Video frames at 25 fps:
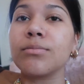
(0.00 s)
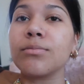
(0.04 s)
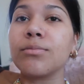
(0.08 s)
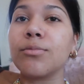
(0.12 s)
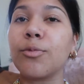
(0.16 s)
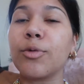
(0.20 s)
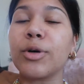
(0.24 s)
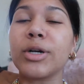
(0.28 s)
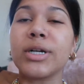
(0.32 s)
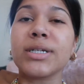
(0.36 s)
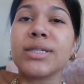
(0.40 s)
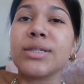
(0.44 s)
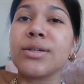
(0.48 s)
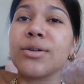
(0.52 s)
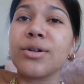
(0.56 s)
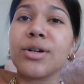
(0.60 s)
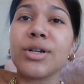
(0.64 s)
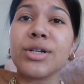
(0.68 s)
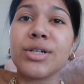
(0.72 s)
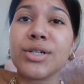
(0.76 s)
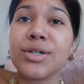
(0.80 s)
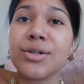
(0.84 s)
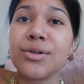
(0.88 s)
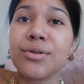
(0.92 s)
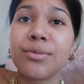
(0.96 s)
What is there to
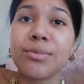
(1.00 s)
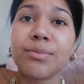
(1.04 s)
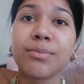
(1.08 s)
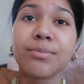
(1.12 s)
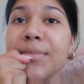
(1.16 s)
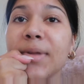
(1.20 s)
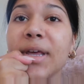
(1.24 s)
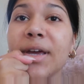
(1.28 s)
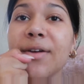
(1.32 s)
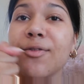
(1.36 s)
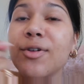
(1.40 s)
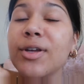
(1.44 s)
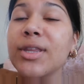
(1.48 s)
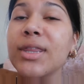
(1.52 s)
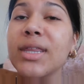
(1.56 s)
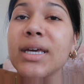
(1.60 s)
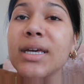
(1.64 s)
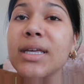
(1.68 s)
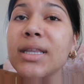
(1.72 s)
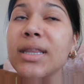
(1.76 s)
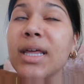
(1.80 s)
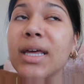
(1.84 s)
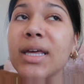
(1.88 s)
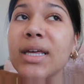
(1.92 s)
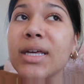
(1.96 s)
do?
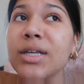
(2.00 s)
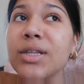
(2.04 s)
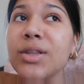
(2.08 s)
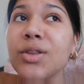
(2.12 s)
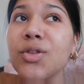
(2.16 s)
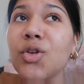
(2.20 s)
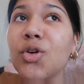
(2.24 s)
Everything that